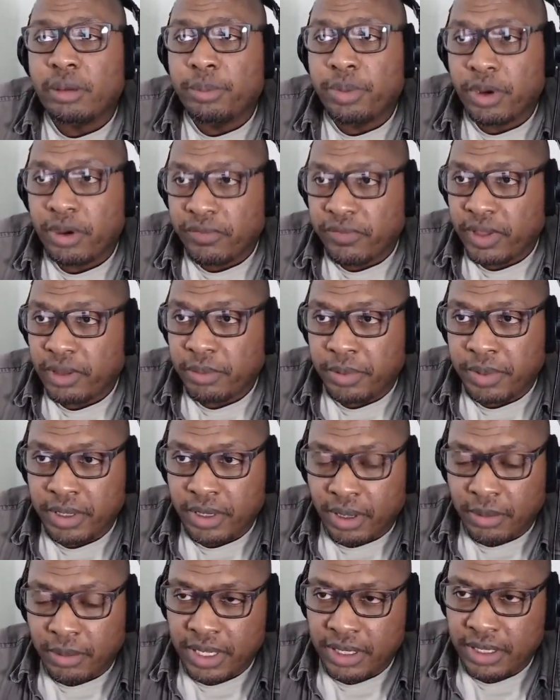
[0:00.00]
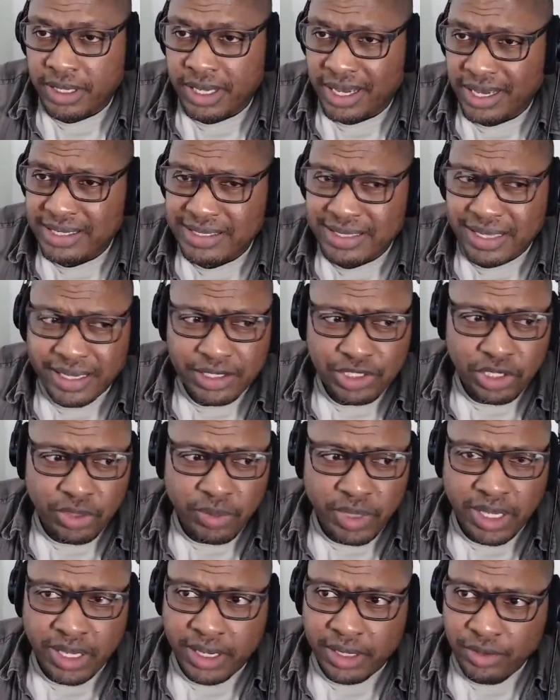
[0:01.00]
perfect, but I mean, guys like
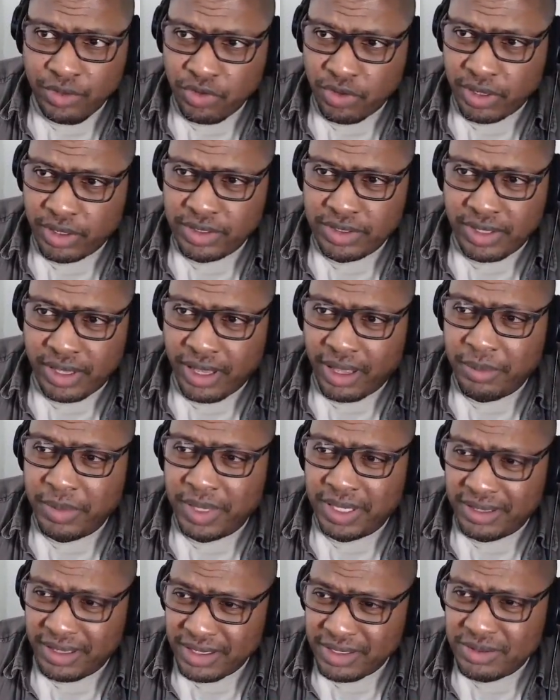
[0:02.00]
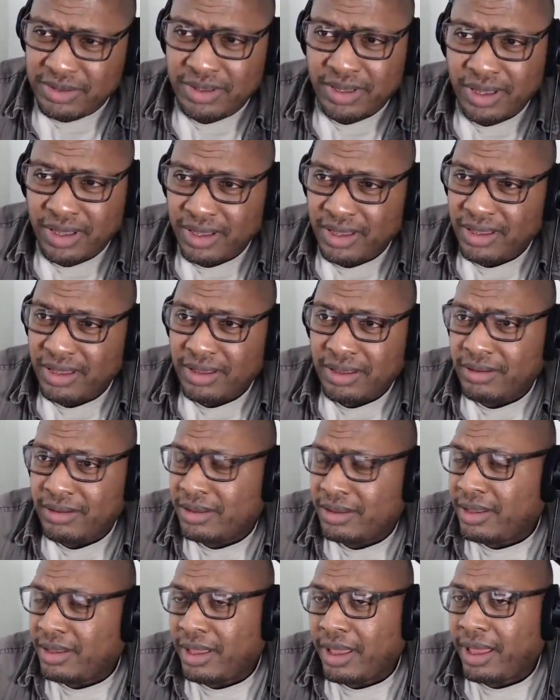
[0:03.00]
Jimi Hendrix, they I mean, these
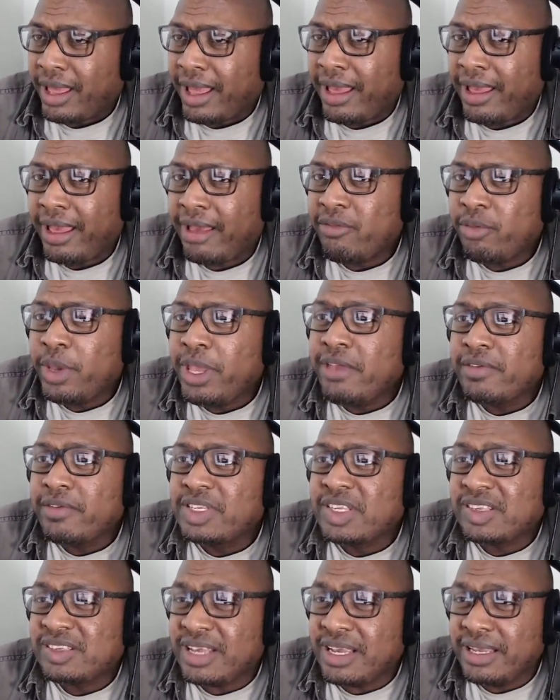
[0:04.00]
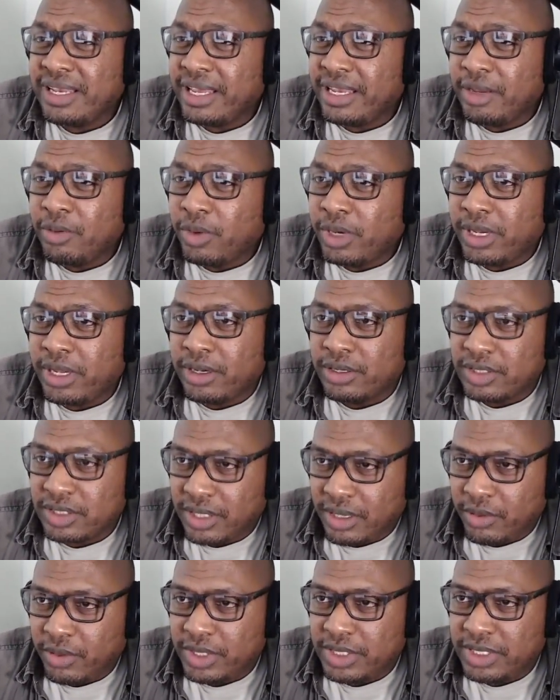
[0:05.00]
have we even seen anyone
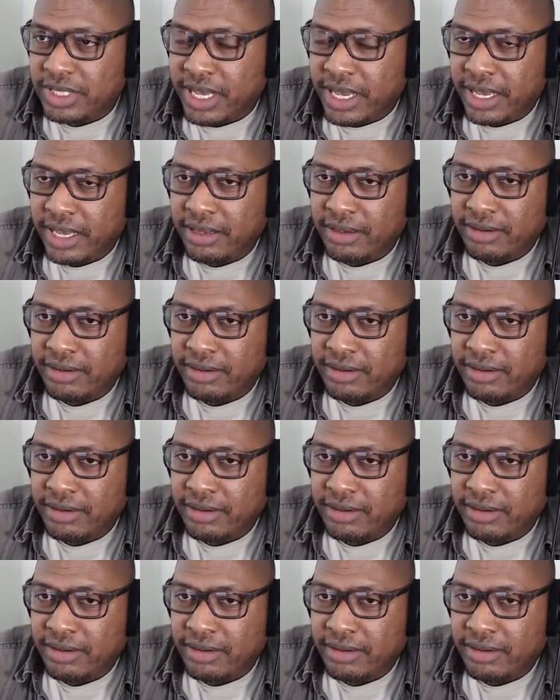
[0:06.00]
else that was that